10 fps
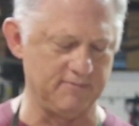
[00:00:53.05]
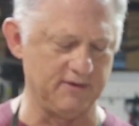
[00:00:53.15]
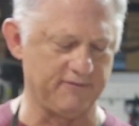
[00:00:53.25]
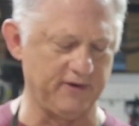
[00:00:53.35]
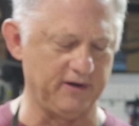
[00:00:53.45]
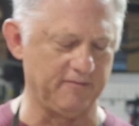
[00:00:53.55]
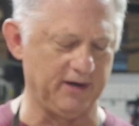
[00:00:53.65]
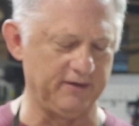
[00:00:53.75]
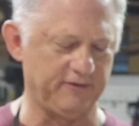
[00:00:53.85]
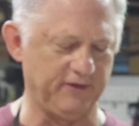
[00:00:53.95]
friend of
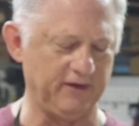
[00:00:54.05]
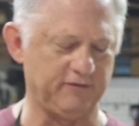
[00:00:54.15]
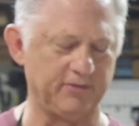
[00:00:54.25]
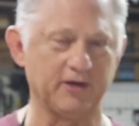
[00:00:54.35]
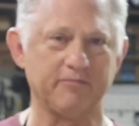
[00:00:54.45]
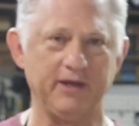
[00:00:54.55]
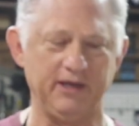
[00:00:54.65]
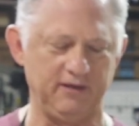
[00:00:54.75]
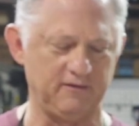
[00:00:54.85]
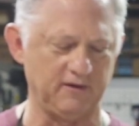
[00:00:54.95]
mine's Facebook
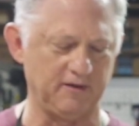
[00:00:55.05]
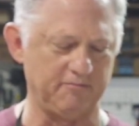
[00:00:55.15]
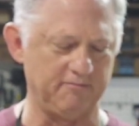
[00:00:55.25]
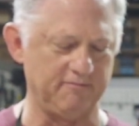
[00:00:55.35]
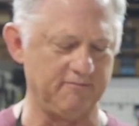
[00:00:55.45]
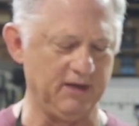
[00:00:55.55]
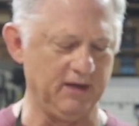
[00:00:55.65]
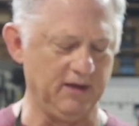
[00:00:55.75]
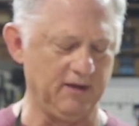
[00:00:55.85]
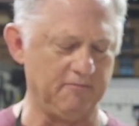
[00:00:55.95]
page,
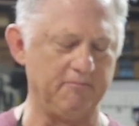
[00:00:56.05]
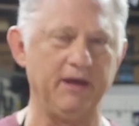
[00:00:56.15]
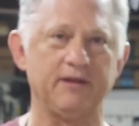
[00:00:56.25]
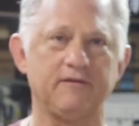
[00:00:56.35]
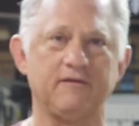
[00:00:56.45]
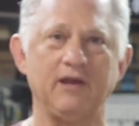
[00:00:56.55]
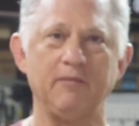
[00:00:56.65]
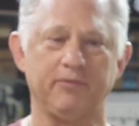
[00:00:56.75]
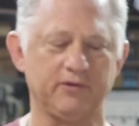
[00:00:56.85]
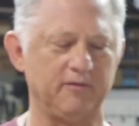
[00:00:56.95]
Beth
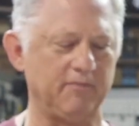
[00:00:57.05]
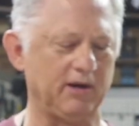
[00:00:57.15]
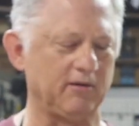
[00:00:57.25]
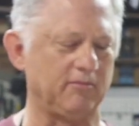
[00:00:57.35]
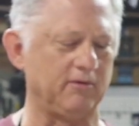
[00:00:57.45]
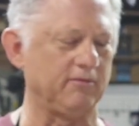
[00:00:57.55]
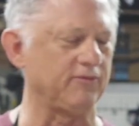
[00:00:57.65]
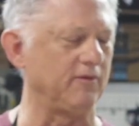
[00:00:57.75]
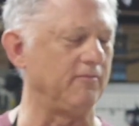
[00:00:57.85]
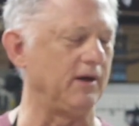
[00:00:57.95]
Stapleton Marable
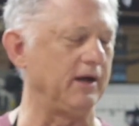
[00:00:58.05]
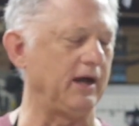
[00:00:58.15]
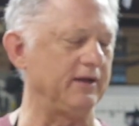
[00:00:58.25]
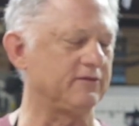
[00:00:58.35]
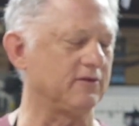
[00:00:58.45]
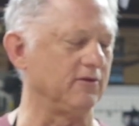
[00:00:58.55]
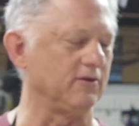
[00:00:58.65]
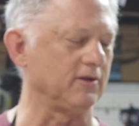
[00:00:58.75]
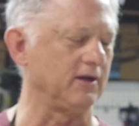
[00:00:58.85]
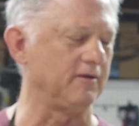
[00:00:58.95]
from my high
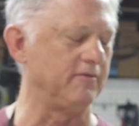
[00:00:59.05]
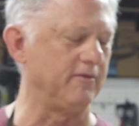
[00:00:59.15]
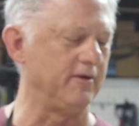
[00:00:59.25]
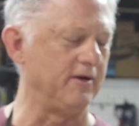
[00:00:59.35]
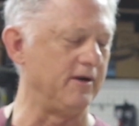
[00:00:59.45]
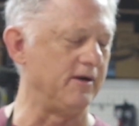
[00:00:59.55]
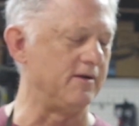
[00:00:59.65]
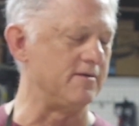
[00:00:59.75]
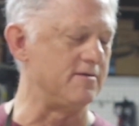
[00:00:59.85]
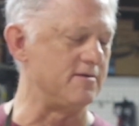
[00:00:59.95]
school
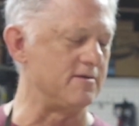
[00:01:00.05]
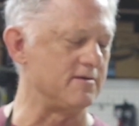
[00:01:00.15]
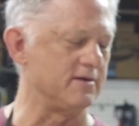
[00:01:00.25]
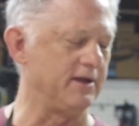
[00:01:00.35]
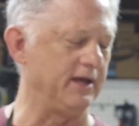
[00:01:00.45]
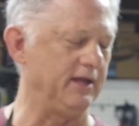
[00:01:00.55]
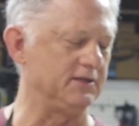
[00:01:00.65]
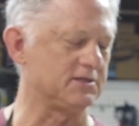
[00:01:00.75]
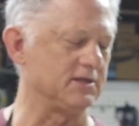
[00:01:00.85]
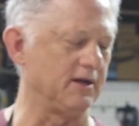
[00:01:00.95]

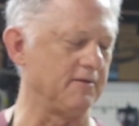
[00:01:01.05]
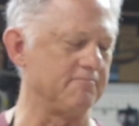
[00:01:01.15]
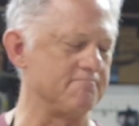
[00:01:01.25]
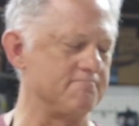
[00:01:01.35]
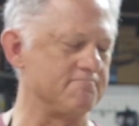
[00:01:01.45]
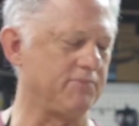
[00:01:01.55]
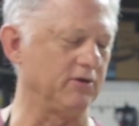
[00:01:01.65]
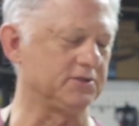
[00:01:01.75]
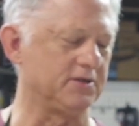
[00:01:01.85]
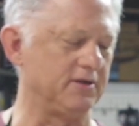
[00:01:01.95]
days,
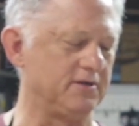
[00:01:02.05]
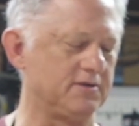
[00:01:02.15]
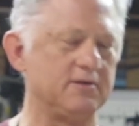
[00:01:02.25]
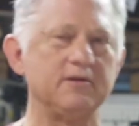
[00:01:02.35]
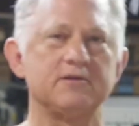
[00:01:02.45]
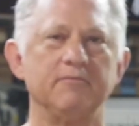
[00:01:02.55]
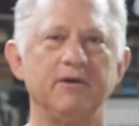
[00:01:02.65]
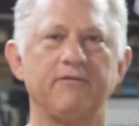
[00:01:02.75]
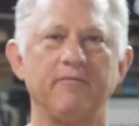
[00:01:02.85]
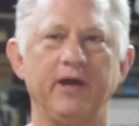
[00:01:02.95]
posted some
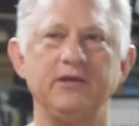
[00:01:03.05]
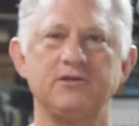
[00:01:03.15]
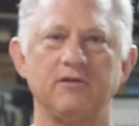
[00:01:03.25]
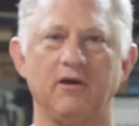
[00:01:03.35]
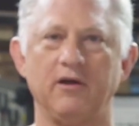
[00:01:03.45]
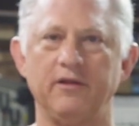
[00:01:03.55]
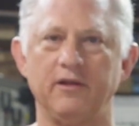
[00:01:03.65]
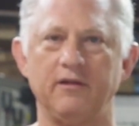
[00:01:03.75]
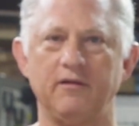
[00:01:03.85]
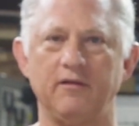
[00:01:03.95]
information on